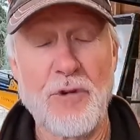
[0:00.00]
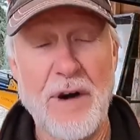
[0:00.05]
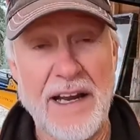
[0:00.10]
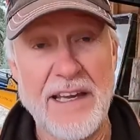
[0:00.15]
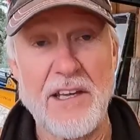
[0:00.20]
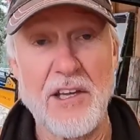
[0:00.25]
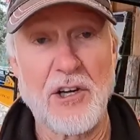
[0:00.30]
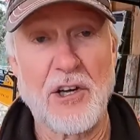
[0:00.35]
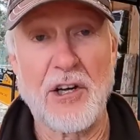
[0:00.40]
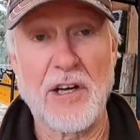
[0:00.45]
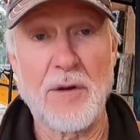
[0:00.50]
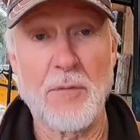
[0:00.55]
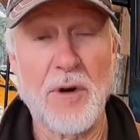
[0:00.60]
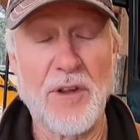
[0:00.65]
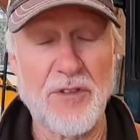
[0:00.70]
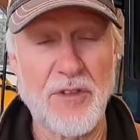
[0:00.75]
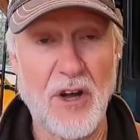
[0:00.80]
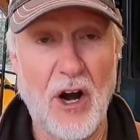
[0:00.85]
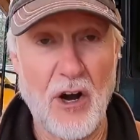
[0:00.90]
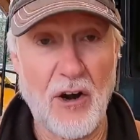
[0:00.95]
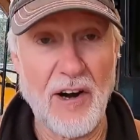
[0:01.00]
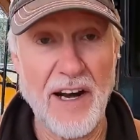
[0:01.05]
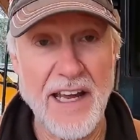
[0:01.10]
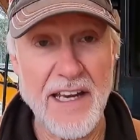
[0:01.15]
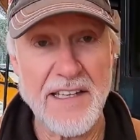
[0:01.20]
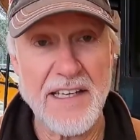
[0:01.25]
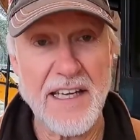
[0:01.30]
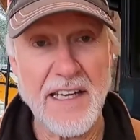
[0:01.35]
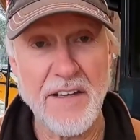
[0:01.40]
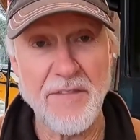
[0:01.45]
regularly with our
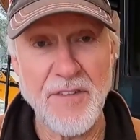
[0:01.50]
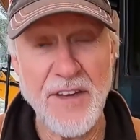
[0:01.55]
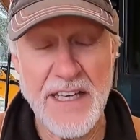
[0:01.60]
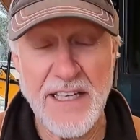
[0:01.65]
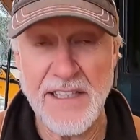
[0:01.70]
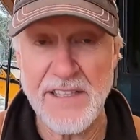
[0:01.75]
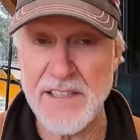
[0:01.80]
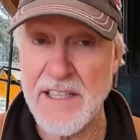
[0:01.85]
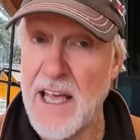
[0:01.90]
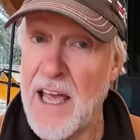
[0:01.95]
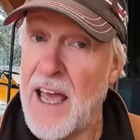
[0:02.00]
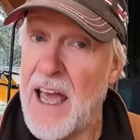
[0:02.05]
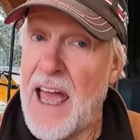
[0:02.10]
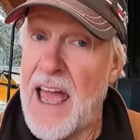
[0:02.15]
ATVs,